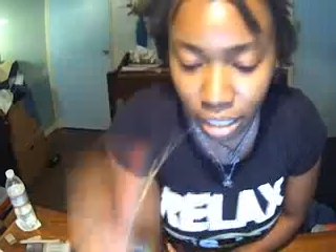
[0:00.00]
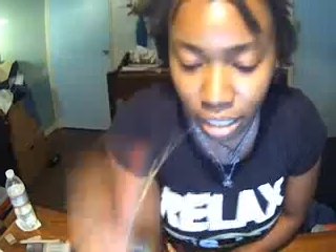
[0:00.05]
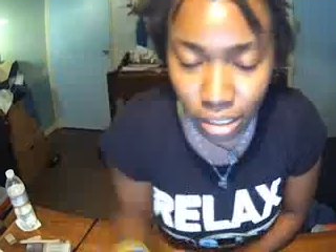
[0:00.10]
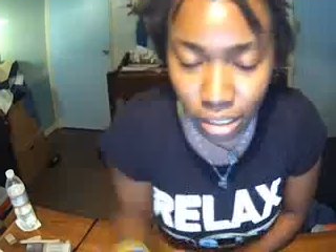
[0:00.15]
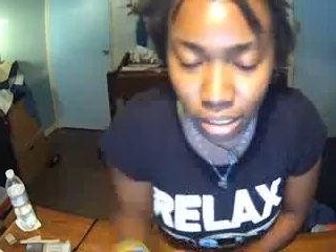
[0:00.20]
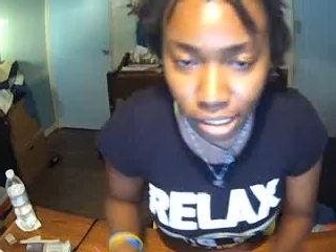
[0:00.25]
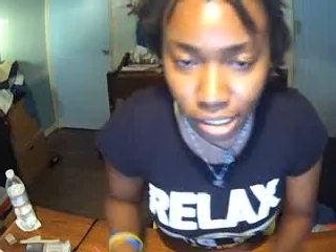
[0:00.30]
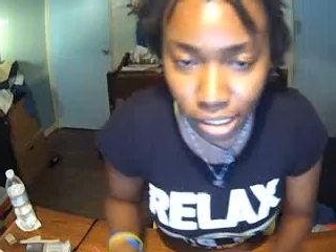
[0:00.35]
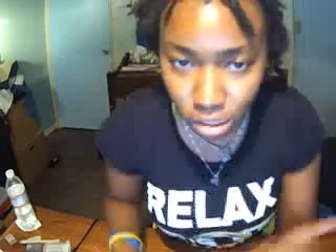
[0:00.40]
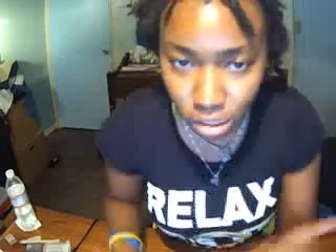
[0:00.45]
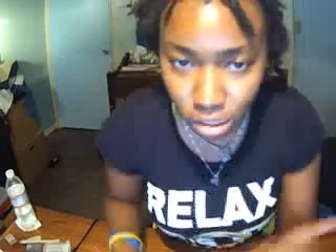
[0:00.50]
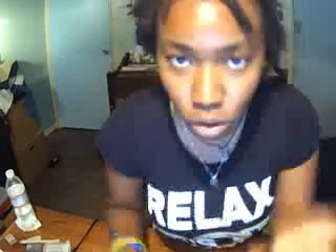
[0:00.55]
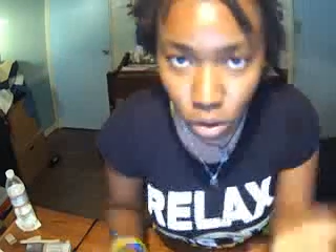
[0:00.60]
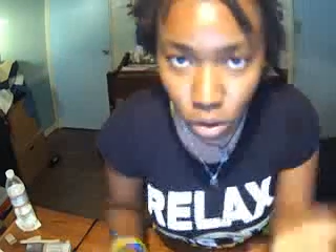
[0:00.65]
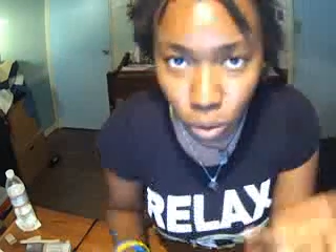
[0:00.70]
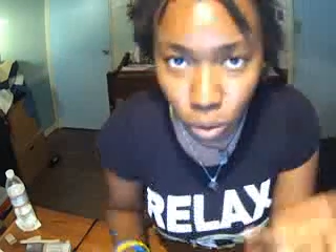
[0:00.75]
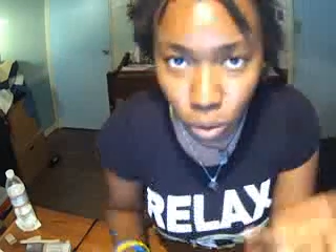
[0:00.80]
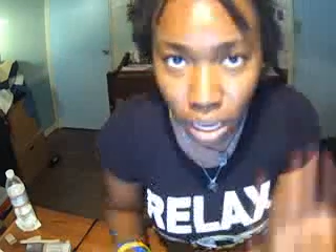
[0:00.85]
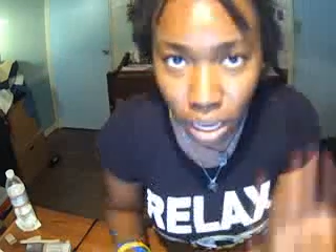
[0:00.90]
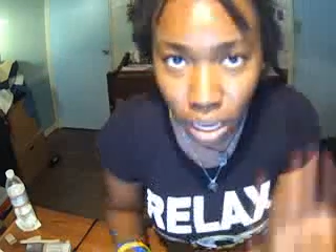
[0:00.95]
just going to create
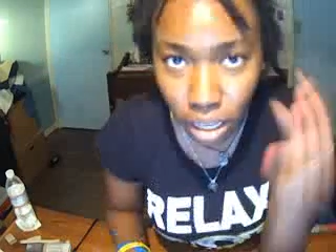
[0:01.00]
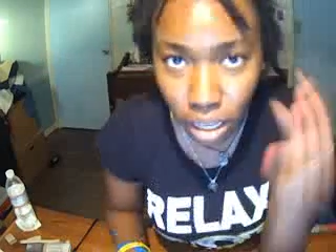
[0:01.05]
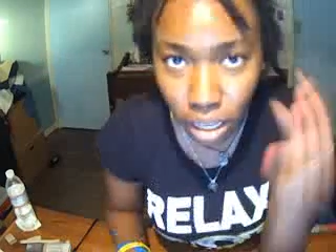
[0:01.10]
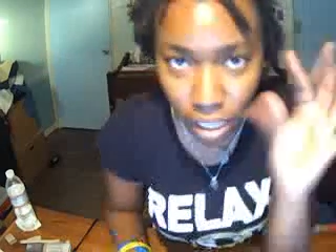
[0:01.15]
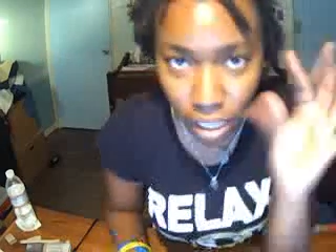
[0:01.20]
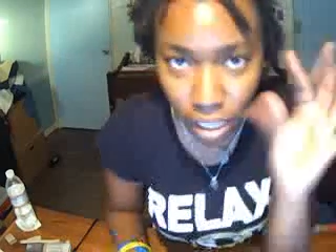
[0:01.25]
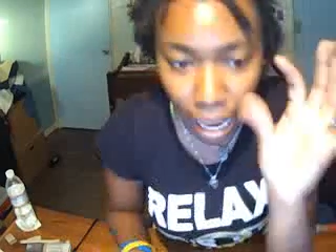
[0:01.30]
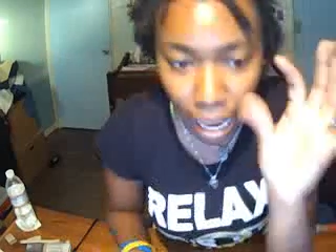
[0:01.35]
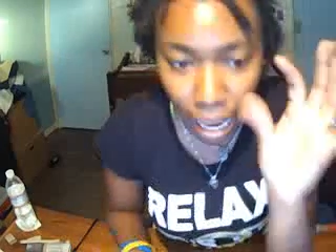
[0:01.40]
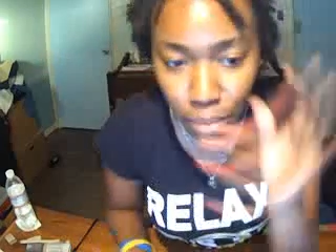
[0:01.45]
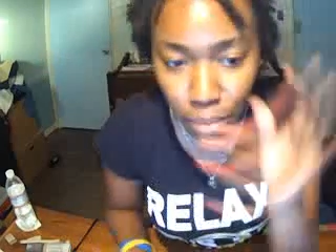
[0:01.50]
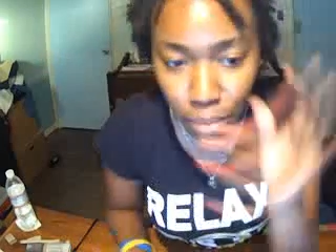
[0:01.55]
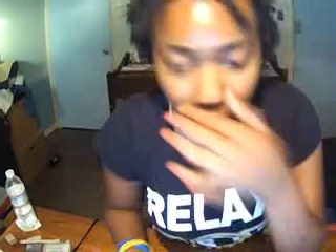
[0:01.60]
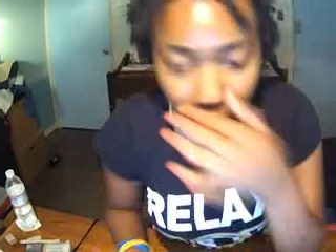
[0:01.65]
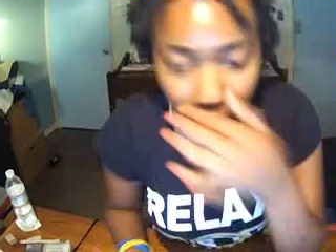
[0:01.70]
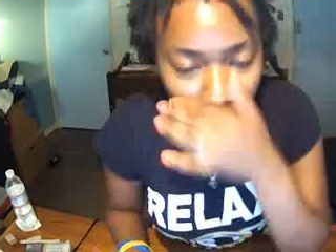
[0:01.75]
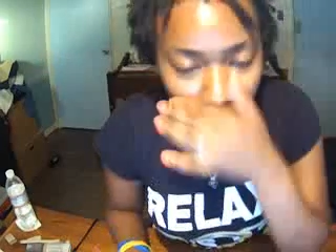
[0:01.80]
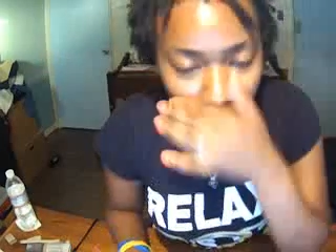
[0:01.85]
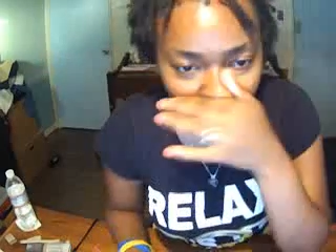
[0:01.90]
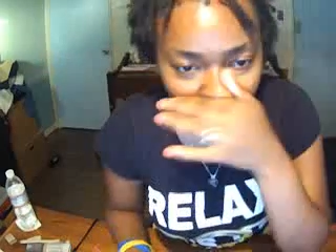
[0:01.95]
a gap in your
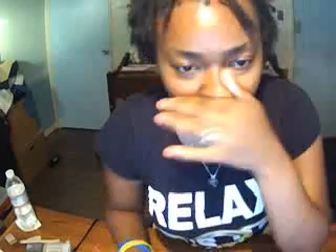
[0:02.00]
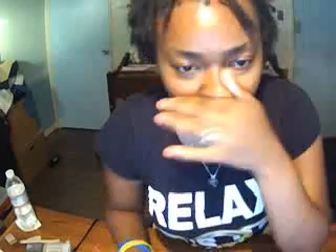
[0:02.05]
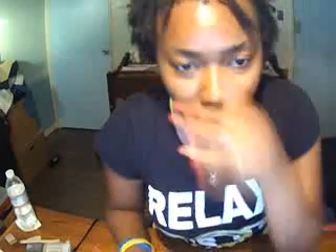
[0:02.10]
hair.